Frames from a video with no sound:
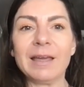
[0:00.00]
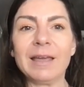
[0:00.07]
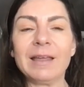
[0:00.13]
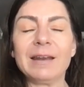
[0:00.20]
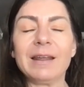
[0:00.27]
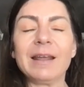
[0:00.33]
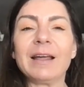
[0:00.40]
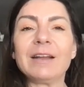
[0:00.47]

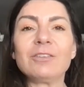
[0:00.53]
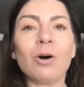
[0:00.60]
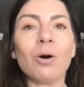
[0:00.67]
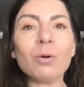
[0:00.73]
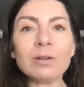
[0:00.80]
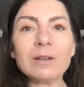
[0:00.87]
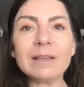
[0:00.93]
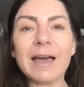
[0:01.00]
and and i
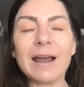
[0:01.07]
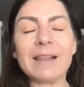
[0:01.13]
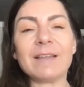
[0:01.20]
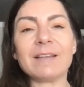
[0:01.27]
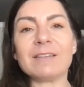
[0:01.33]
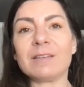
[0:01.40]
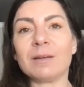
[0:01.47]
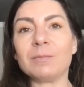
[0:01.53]
totally get it
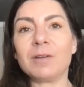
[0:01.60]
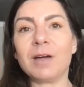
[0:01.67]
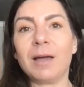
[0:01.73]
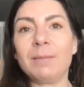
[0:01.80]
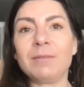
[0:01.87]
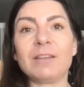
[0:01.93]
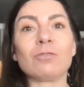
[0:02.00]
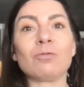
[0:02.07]
that
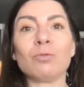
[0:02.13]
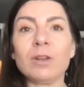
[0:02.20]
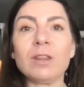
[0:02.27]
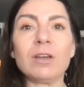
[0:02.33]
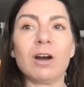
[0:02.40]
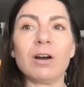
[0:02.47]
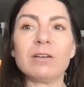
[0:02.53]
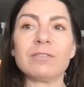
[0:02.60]
sometimes that's
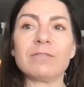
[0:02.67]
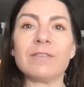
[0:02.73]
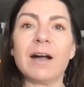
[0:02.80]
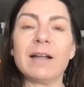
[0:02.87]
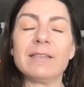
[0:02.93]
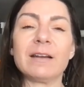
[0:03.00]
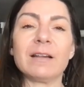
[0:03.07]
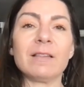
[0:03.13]
really hard to
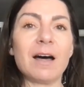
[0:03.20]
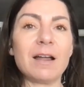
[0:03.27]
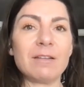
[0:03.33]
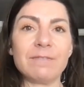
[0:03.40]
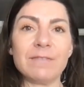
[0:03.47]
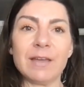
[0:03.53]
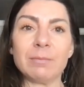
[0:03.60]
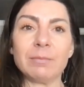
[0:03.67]
find in a lot
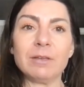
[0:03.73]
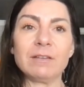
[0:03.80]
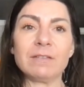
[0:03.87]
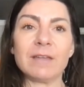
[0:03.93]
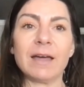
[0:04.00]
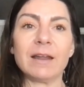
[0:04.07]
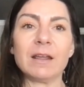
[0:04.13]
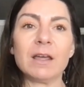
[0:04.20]
of families
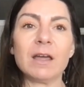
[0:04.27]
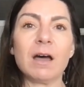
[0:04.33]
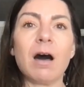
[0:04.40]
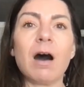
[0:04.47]
that